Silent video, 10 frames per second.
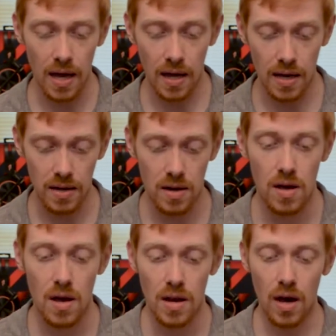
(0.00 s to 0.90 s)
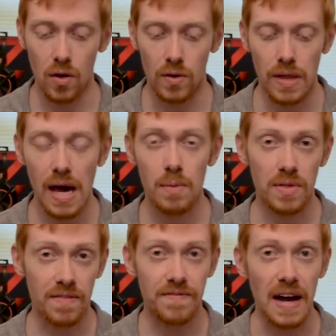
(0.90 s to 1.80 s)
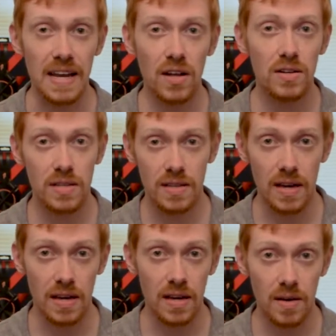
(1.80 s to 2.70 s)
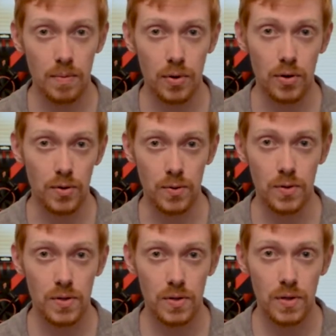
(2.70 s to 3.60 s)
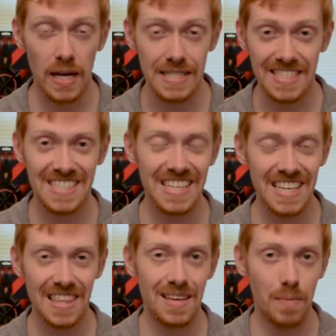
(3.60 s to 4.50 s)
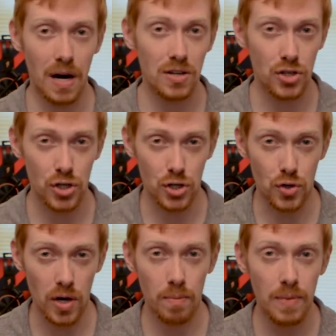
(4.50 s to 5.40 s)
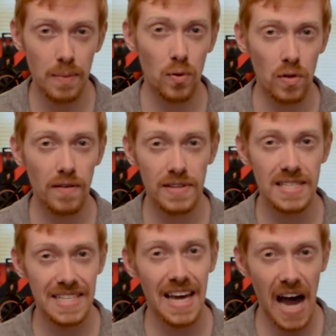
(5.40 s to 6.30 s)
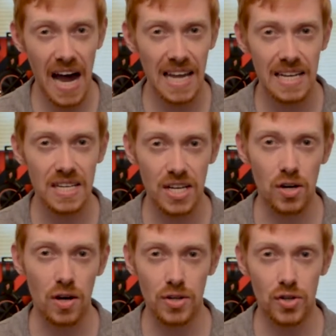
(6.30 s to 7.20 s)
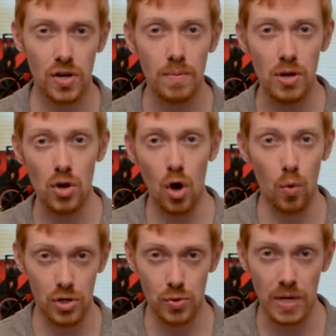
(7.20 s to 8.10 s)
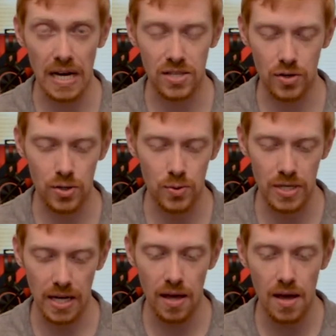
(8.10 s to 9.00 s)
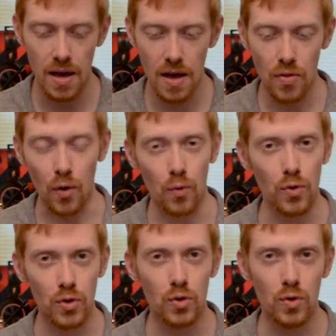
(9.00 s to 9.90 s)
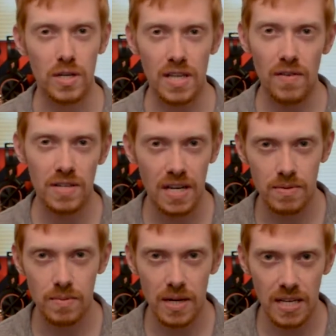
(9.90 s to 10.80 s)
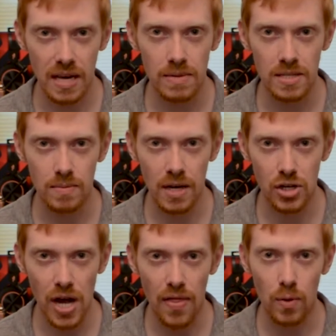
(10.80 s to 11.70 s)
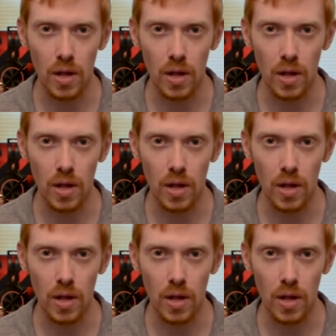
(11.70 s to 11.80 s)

And not only that, but the fidelity they produce and seeing them on stream, people love to see high-end gear on stream and know what you guys are using. They're really cool because every time somebody came into my chat, they